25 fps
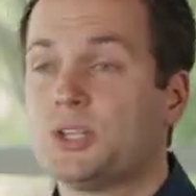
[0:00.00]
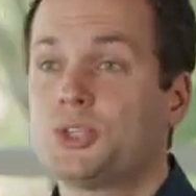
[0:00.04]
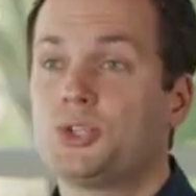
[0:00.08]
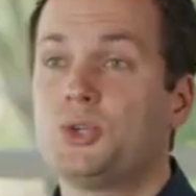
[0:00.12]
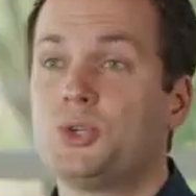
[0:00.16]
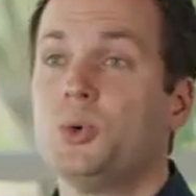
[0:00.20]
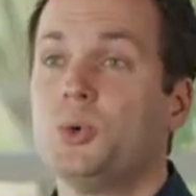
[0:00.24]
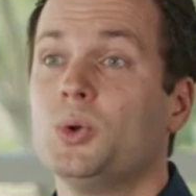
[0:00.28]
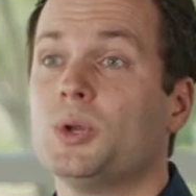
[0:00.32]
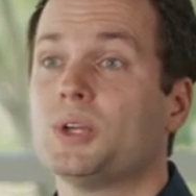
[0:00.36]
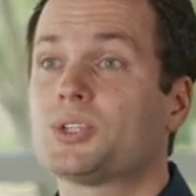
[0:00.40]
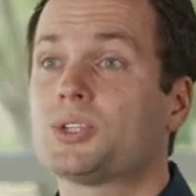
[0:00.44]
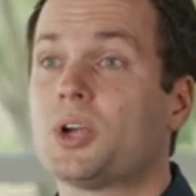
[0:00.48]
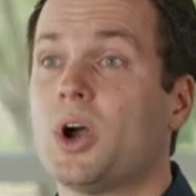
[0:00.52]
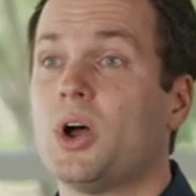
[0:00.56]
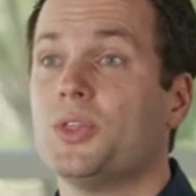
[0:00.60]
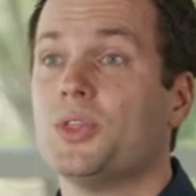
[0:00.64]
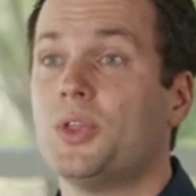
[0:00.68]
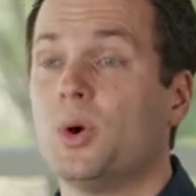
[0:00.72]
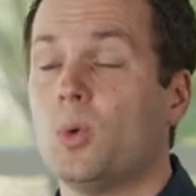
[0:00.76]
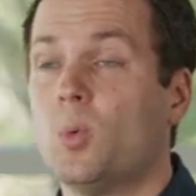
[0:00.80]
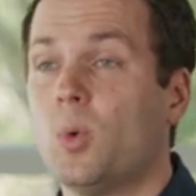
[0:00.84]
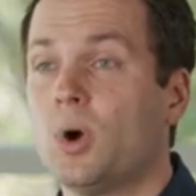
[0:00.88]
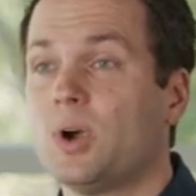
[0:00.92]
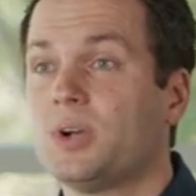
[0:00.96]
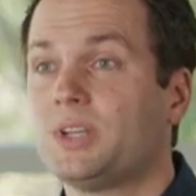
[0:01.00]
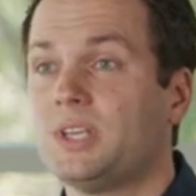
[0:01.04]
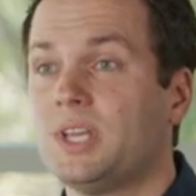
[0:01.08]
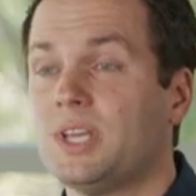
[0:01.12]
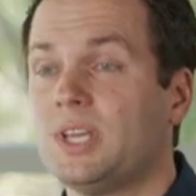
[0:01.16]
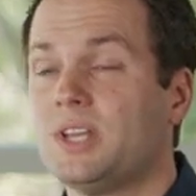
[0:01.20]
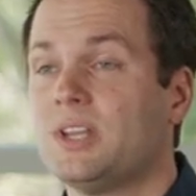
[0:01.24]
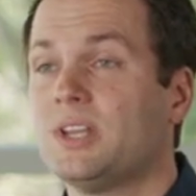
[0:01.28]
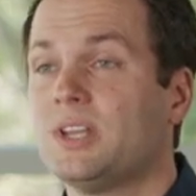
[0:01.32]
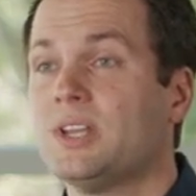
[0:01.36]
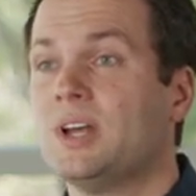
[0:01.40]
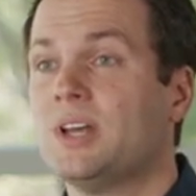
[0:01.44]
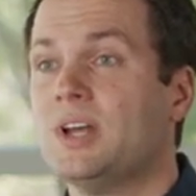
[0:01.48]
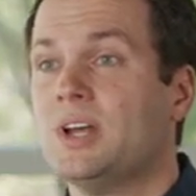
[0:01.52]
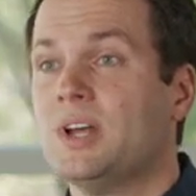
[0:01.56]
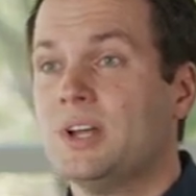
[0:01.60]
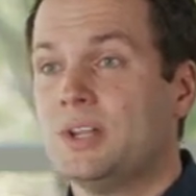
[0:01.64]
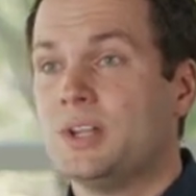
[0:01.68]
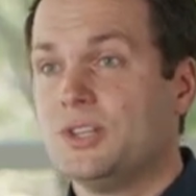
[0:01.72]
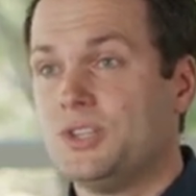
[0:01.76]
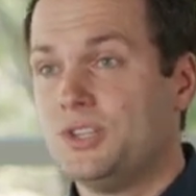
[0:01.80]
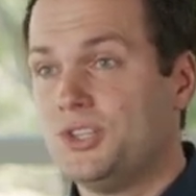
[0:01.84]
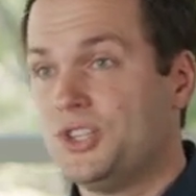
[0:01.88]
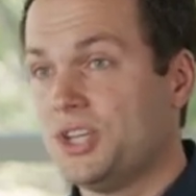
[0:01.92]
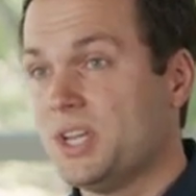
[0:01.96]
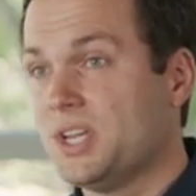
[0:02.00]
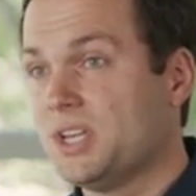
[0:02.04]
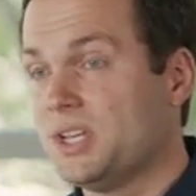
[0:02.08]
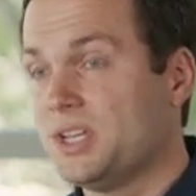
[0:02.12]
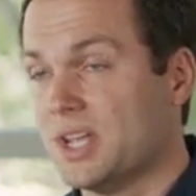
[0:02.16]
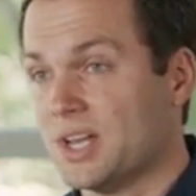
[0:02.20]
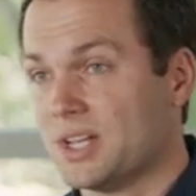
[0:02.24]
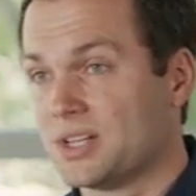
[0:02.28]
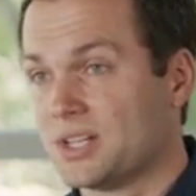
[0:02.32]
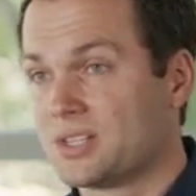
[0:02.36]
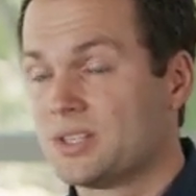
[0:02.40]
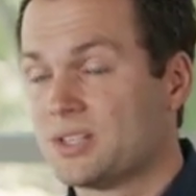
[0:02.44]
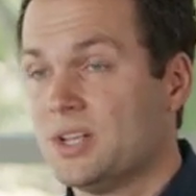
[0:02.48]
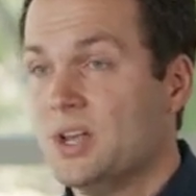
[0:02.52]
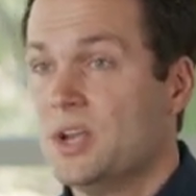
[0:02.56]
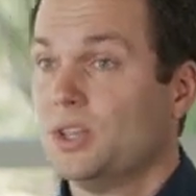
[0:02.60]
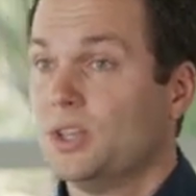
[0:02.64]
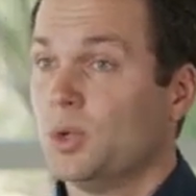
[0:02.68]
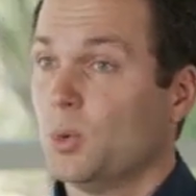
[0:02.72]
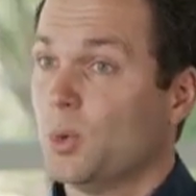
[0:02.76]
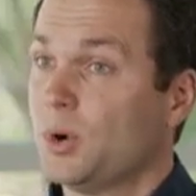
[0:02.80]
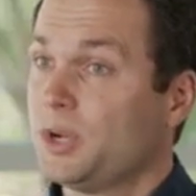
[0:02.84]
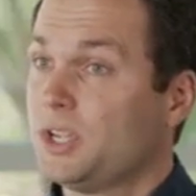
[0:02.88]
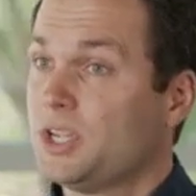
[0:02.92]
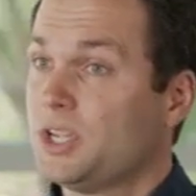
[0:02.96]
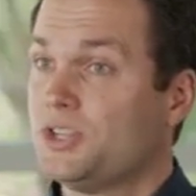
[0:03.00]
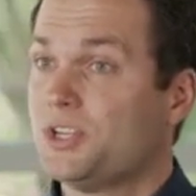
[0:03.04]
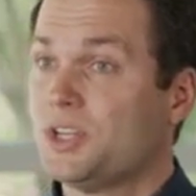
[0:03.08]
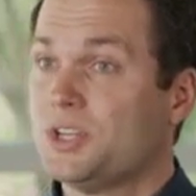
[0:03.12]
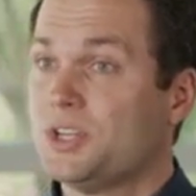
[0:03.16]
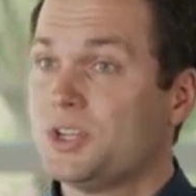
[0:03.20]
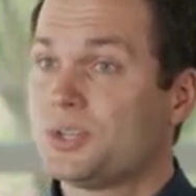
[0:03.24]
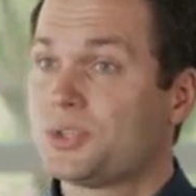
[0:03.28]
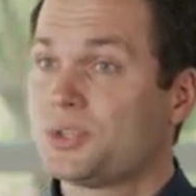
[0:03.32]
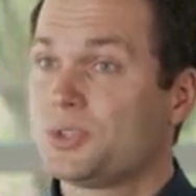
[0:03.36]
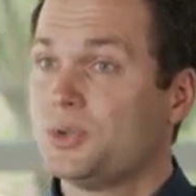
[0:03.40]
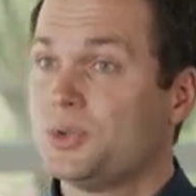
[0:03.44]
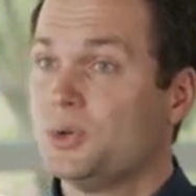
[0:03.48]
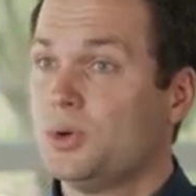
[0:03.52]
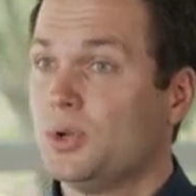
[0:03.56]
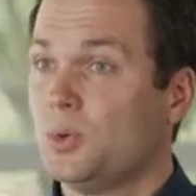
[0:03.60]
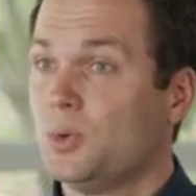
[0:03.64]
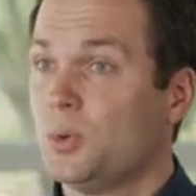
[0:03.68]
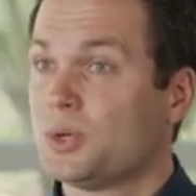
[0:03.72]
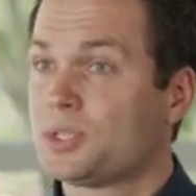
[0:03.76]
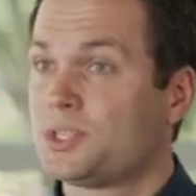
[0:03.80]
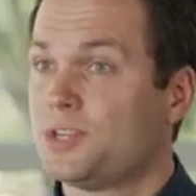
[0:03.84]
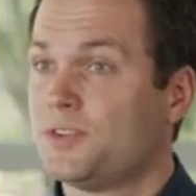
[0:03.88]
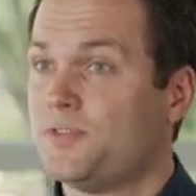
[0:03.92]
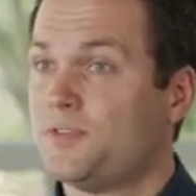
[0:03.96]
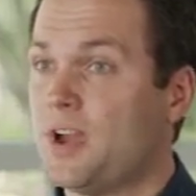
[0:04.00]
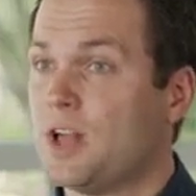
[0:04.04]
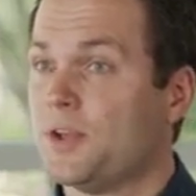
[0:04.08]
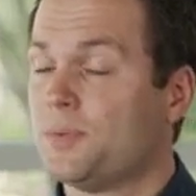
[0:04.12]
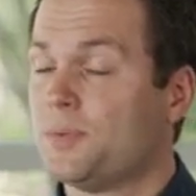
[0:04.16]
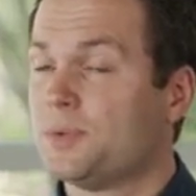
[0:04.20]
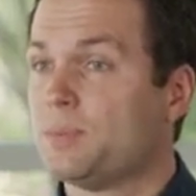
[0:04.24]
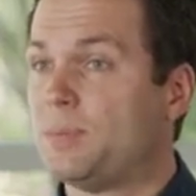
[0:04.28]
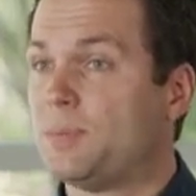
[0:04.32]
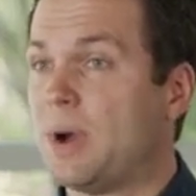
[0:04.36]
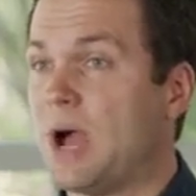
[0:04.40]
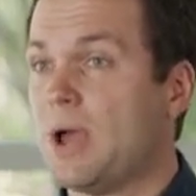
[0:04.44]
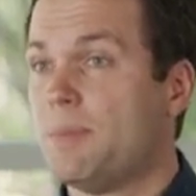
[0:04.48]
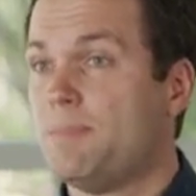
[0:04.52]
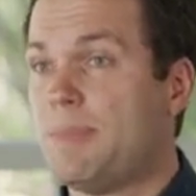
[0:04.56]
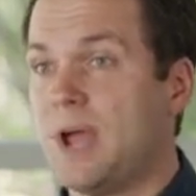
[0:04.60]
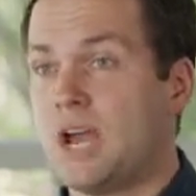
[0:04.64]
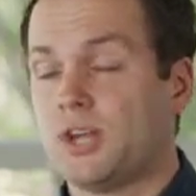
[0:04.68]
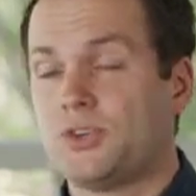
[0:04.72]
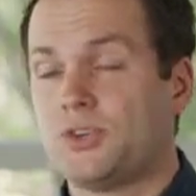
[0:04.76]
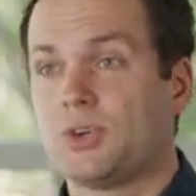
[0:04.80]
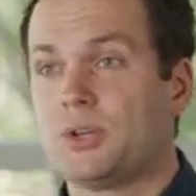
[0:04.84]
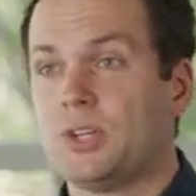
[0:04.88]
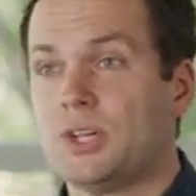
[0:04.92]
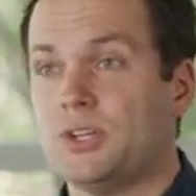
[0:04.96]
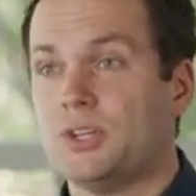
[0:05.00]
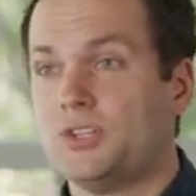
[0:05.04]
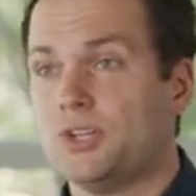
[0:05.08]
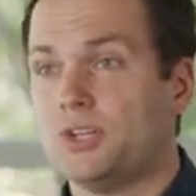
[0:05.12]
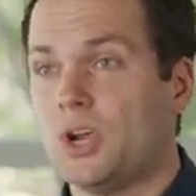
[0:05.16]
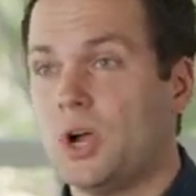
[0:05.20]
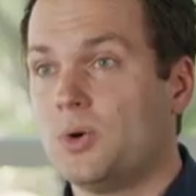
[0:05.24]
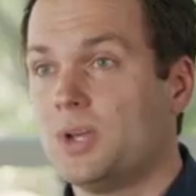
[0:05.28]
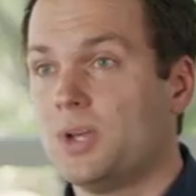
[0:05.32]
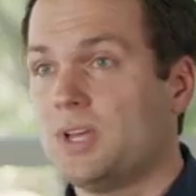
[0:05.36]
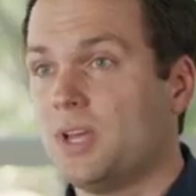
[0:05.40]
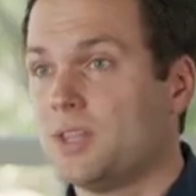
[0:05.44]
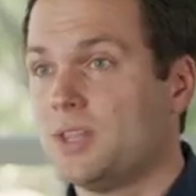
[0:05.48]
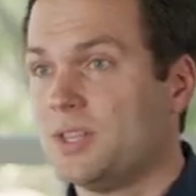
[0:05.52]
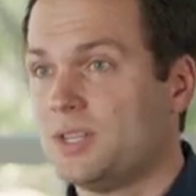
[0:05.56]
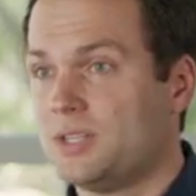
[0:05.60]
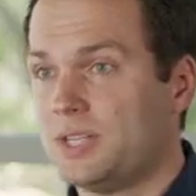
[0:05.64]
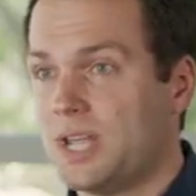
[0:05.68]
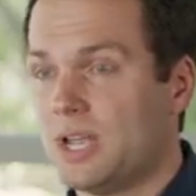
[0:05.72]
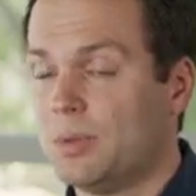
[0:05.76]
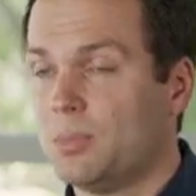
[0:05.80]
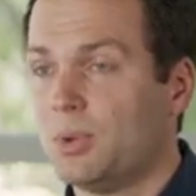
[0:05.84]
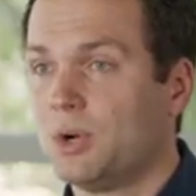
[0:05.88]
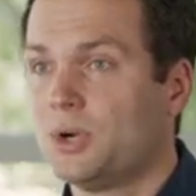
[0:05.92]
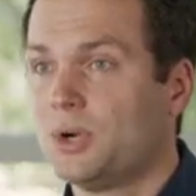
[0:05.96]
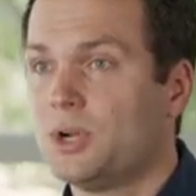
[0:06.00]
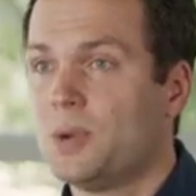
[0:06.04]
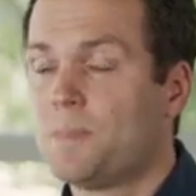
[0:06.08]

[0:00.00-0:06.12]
This tool is called the Working Genius. The Working Genius tool was developed by Patrick Lencioni and the Table